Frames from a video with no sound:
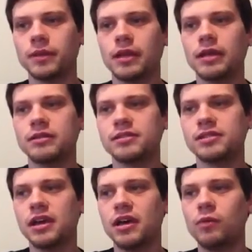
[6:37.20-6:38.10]
And
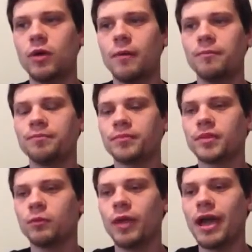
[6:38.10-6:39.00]
so
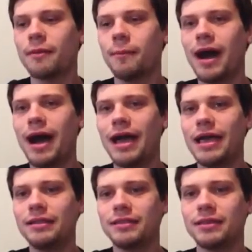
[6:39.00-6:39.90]
we had to buy
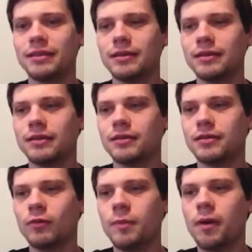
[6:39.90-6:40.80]
it. So
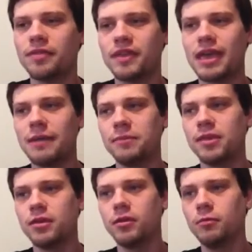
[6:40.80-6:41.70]
we bought the
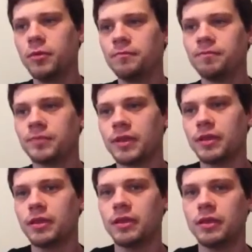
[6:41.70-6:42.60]
GameCube.
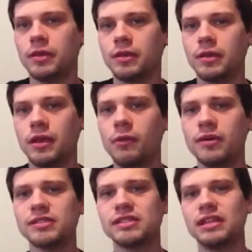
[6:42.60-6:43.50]
It
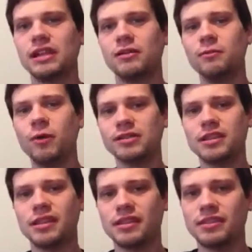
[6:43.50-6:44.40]

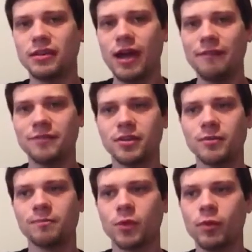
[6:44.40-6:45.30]
wasn't until
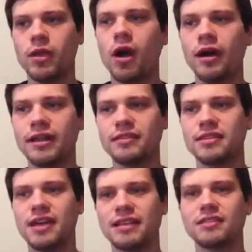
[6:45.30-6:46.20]
after we got it
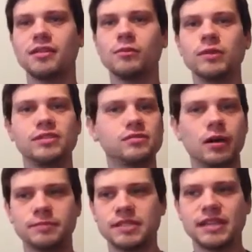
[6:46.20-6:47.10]
that we
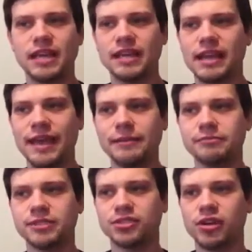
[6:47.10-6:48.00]
stopped selling
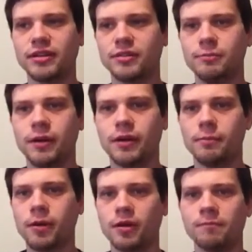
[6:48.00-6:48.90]
games, trying to build
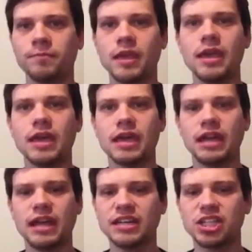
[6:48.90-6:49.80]
up our
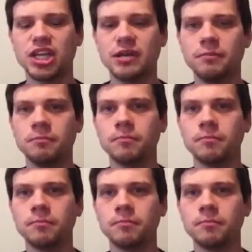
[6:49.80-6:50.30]
collection.